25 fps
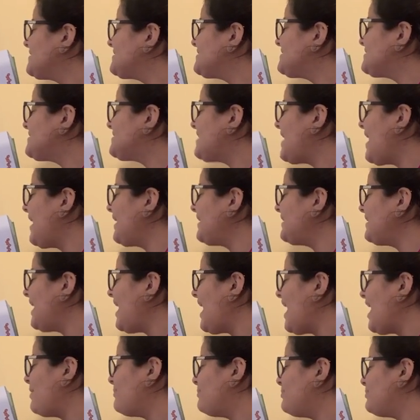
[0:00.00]
10
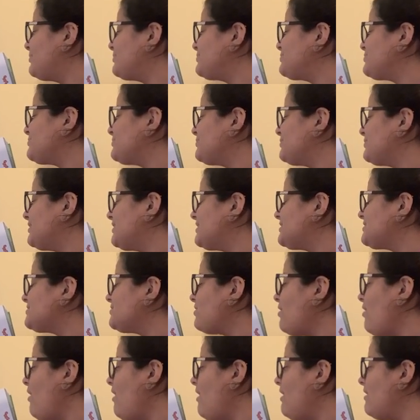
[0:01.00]
apples on us
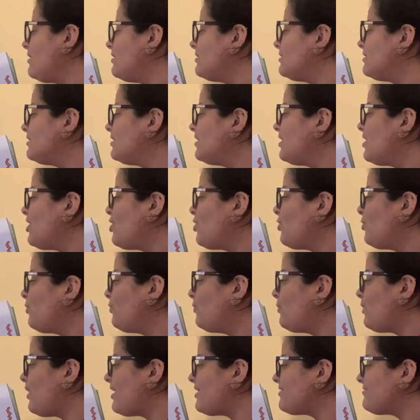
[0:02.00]
all.
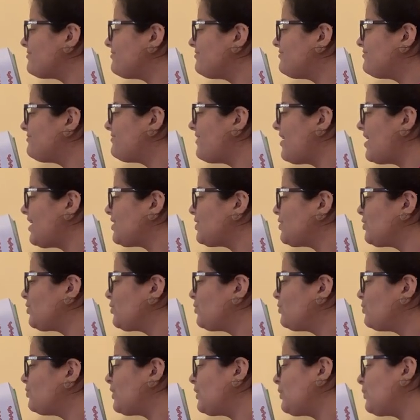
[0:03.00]
What fun,
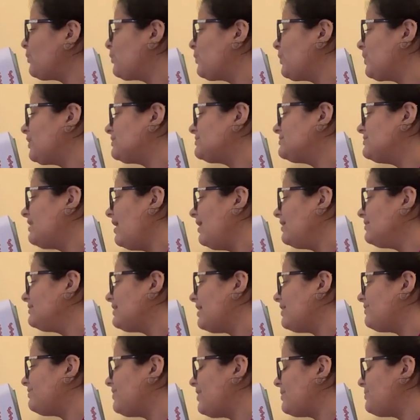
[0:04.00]
we will not
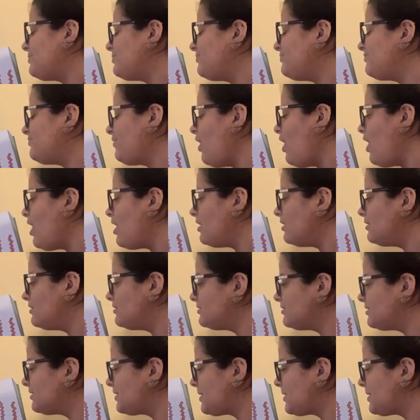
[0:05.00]
let them fall.